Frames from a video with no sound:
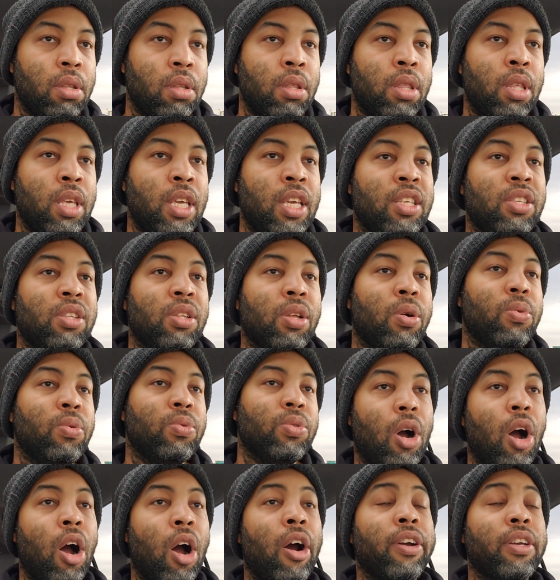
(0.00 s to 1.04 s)
these loans
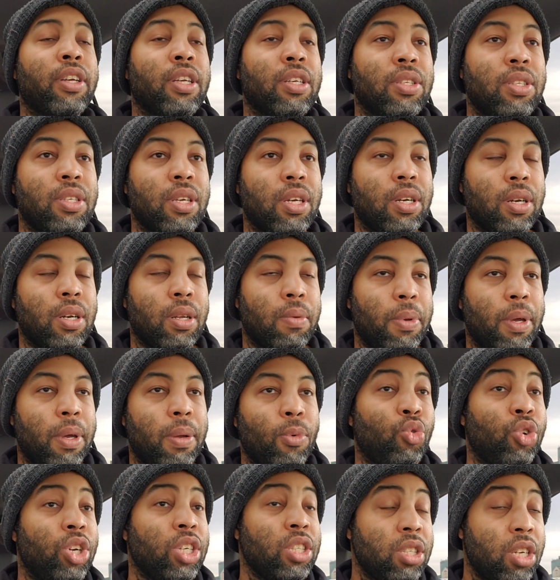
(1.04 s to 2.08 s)
are considered a bit
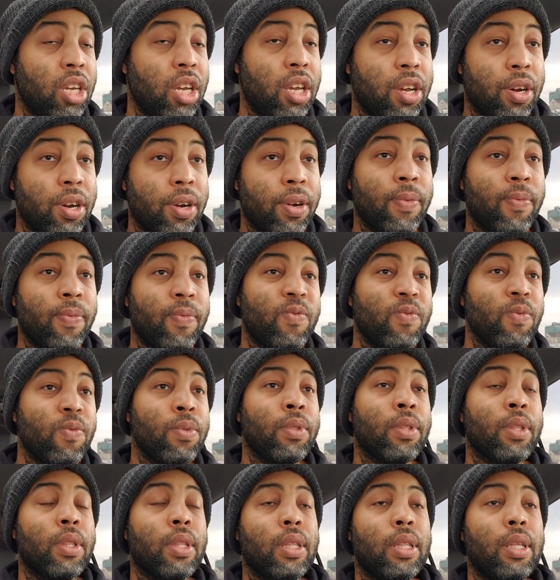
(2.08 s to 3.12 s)
riskier
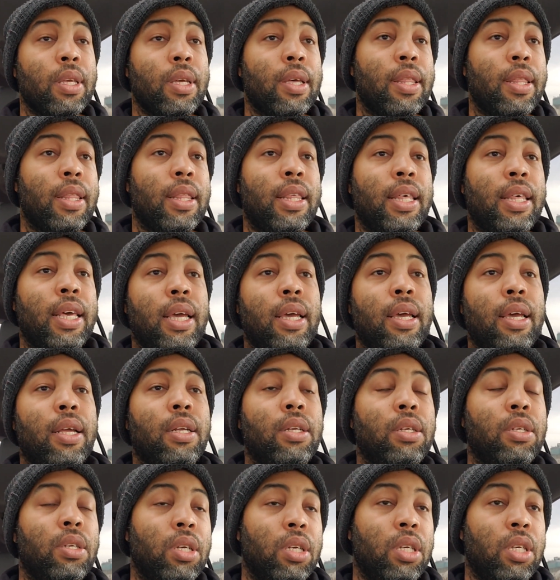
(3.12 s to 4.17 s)

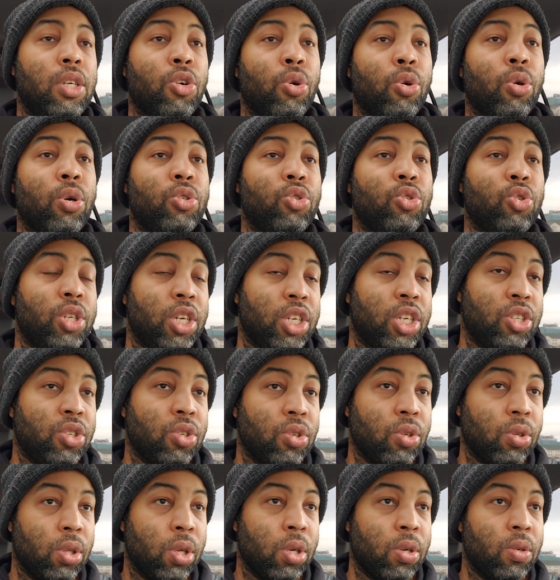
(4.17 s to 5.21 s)
than your
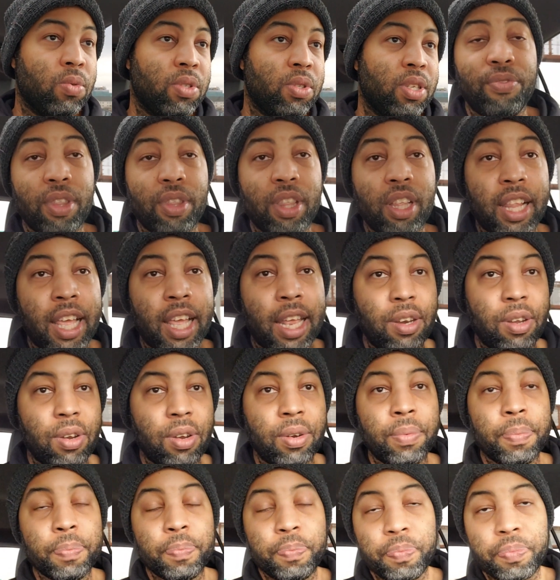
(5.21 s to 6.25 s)
traditional loans for the lender.
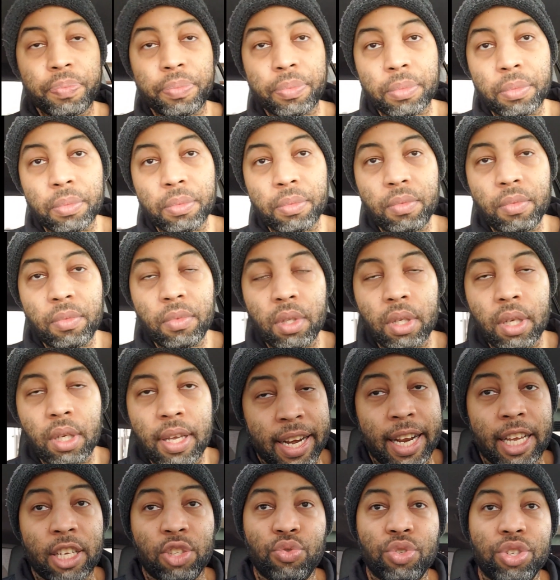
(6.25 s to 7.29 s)
And
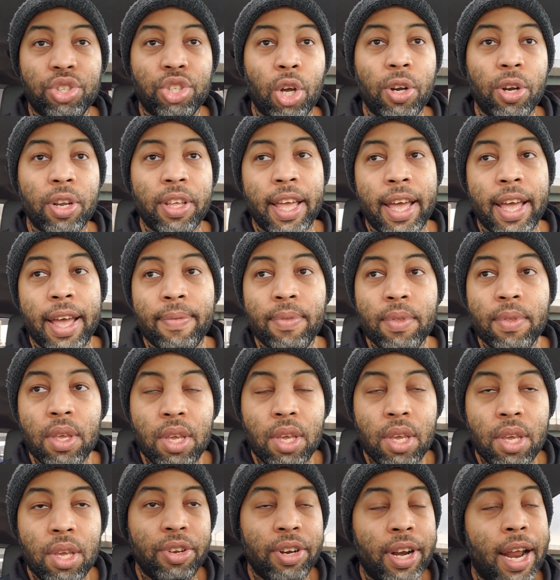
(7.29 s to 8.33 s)
as a result of that,
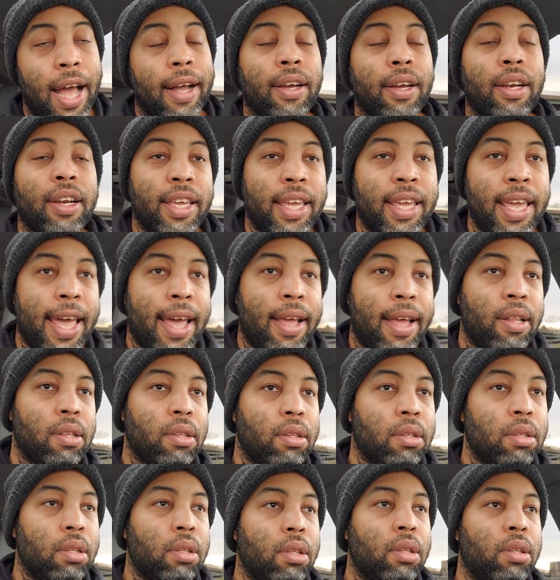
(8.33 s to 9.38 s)
you're not going to get
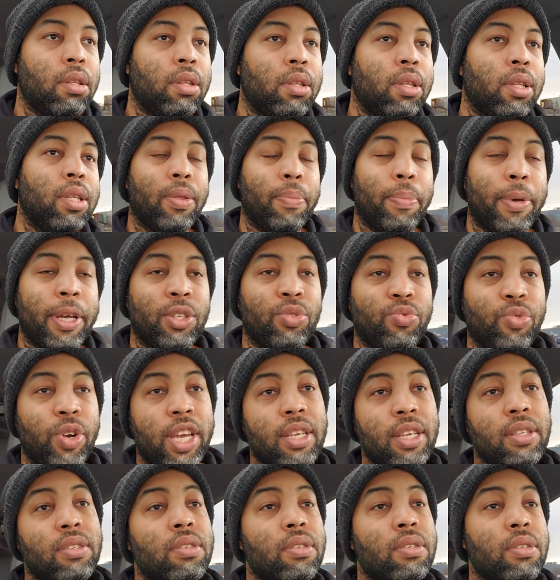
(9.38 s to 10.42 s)
the best
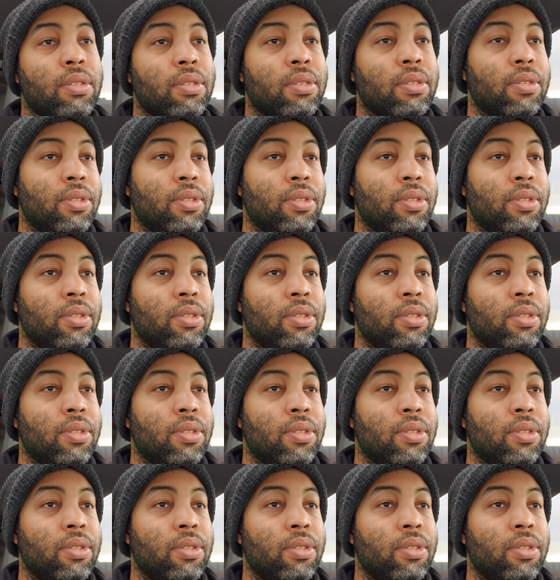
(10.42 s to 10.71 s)
rates.